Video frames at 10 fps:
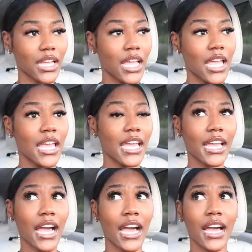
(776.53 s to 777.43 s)
it
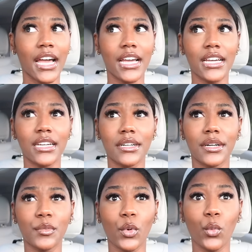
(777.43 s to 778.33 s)
it got
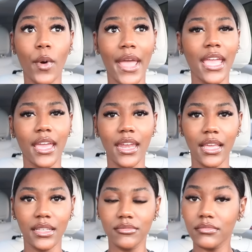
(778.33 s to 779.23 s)
um, whey in it